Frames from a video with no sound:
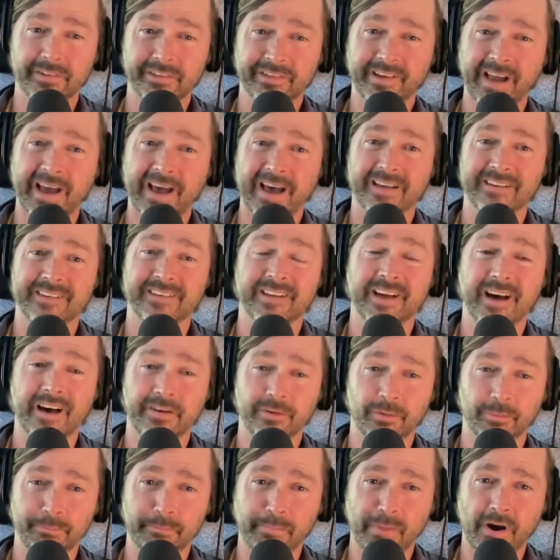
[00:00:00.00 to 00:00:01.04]
dad,
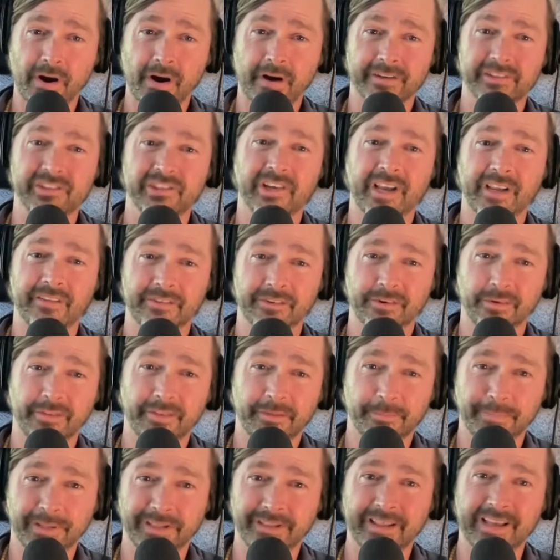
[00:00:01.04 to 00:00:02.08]
Donald Barr, Chester the
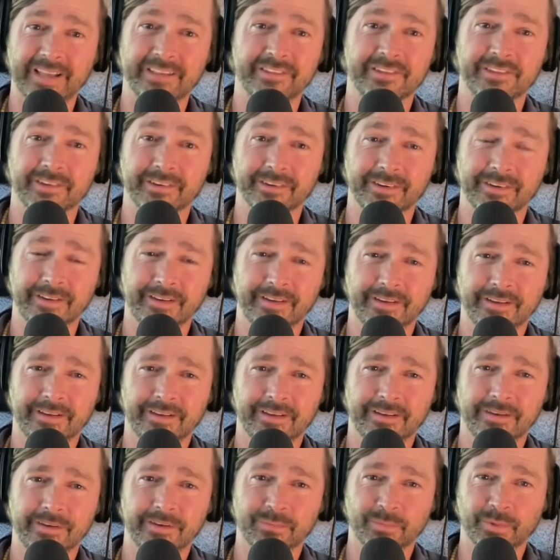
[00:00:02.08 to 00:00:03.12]
molester,
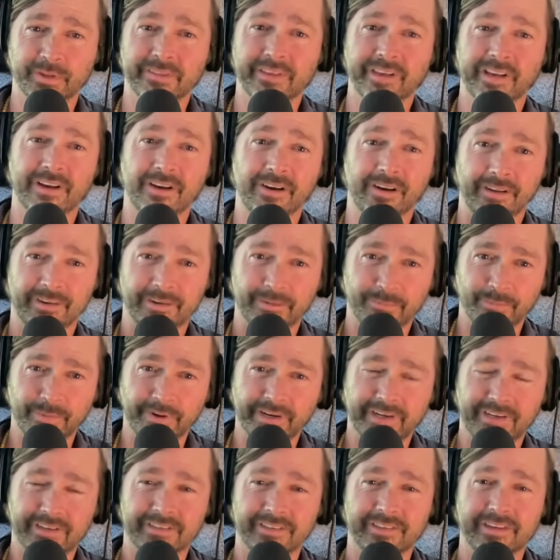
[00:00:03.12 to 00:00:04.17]
is what they called him when
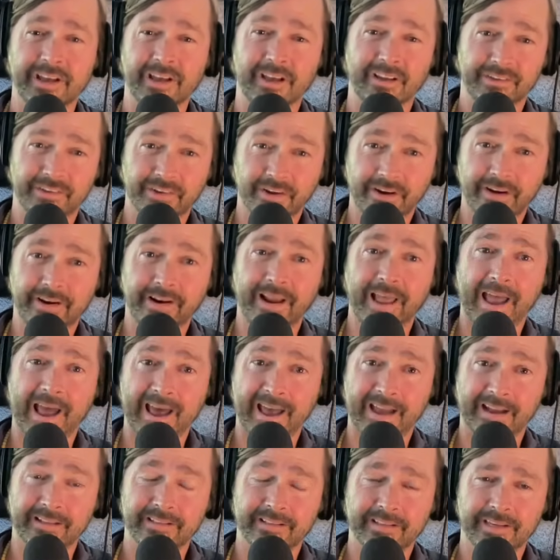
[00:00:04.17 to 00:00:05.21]
he taught at
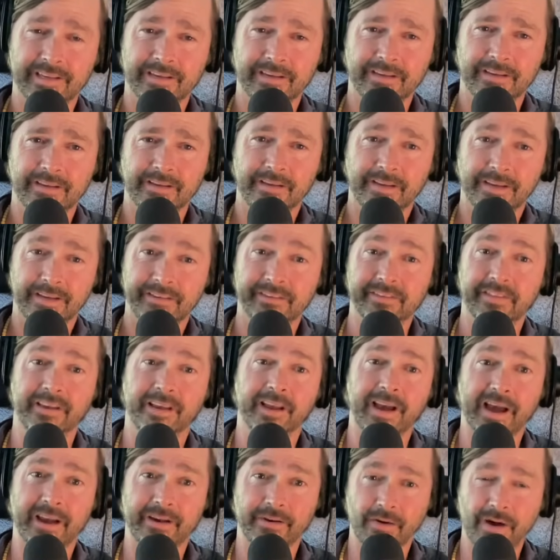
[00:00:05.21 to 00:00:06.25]
Hackley. He's the
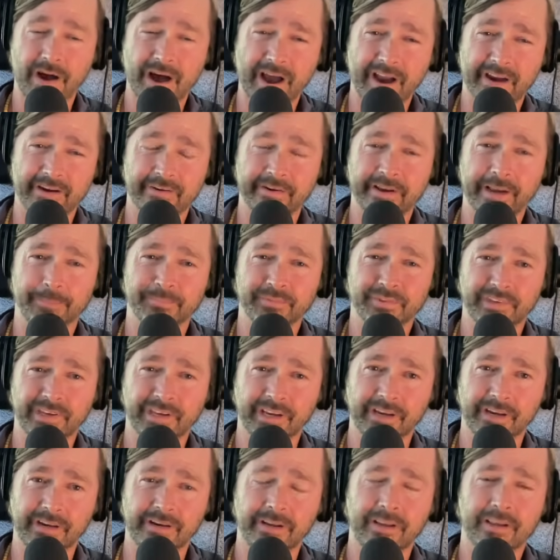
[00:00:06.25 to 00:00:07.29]
guy who hired
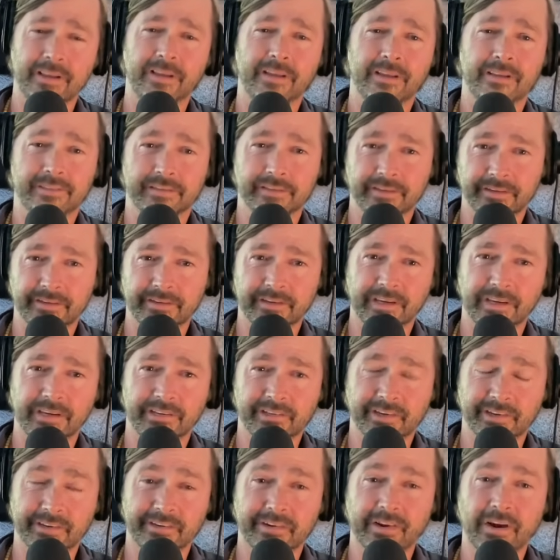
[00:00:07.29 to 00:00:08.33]
Epstein to teach
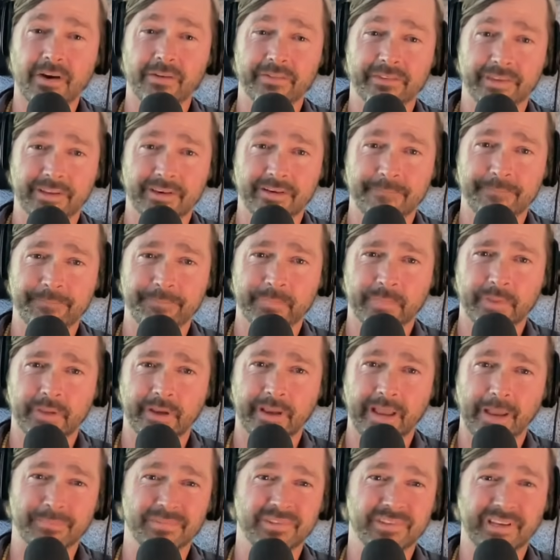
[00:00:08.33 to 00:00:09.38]
at Dalton.
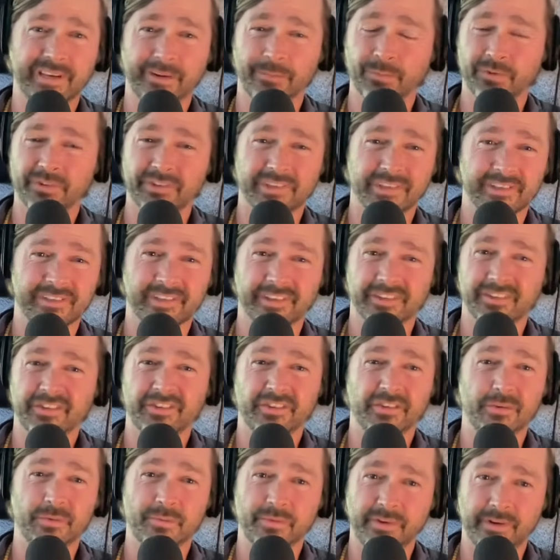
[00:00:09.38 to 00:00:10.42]
Epstein was just a
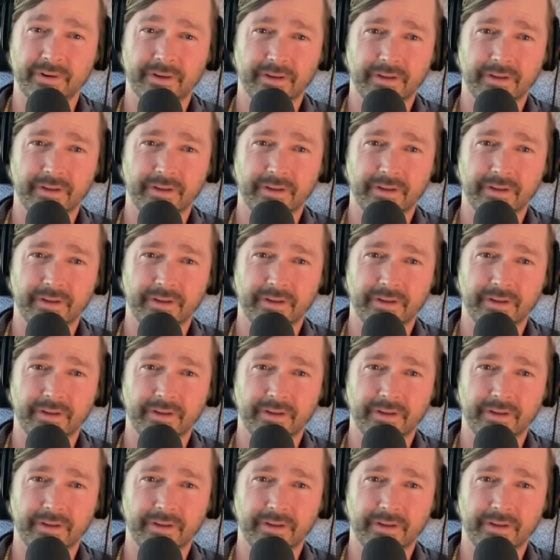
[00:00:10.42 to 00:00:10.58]
student